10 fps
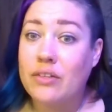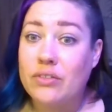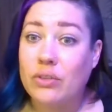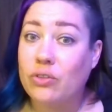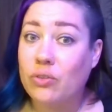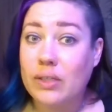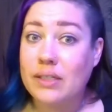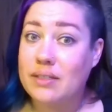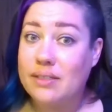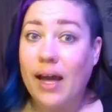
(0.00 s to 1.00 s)
So you can
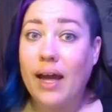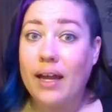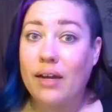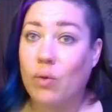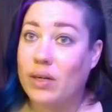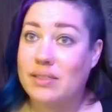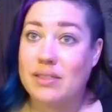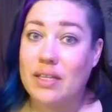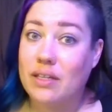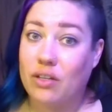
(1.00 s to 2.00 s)
decide what it's
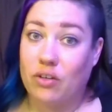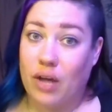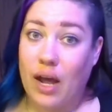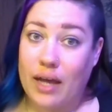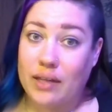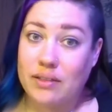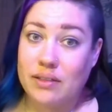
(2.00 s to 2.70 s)
thinking or not.